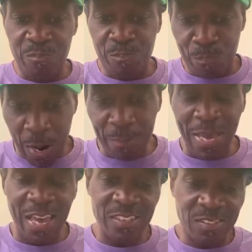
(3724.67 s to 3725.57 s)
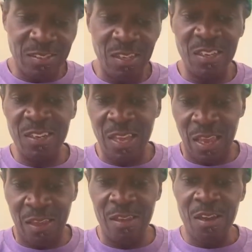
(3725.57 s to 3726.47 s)
bum-ass
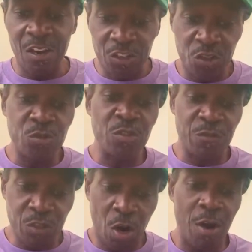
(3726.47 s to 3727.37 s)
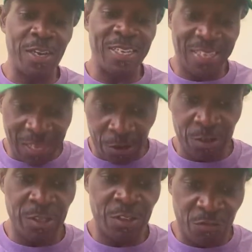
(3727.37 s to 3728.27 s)
CNA, accused of targeting
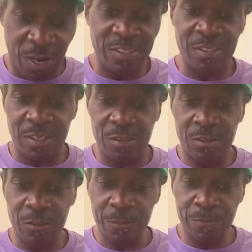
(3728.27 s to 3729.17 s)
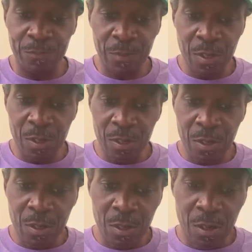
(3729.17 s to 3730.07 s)
elderly residents.
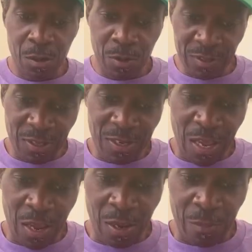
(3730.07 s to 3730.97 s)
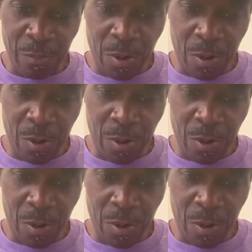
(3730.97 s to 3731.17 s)
What's her name?